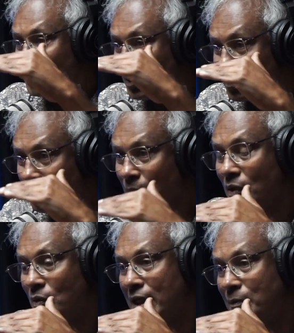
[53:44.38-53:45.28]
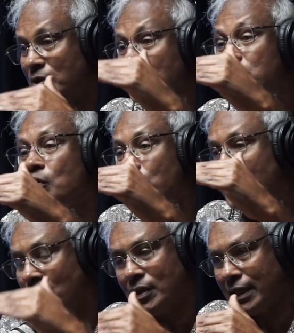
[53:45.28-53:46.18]
not go below that. Because once you go
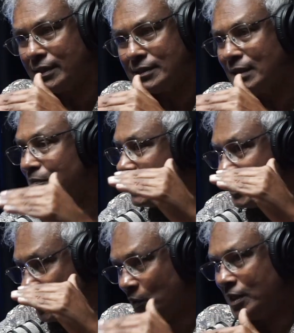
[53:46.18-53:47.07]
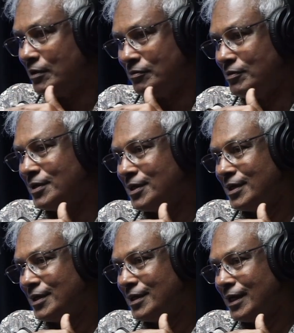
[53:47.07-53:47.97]
below that, something is going to give.
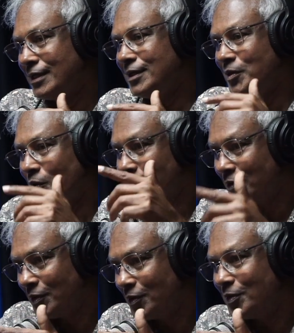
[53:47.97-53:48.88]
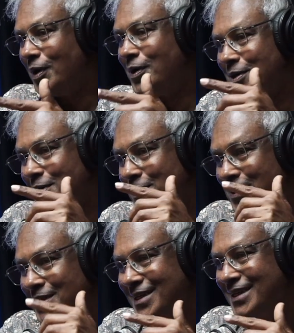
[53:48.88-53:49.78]
Either you overload or
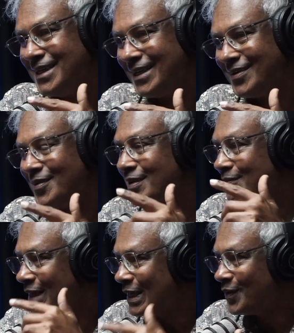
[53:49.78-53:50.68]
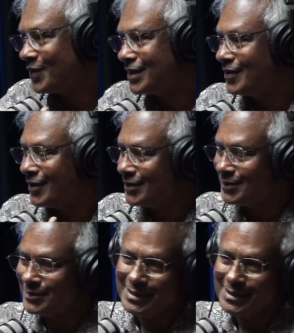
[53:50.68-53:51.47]
you don't repair a lorry, or you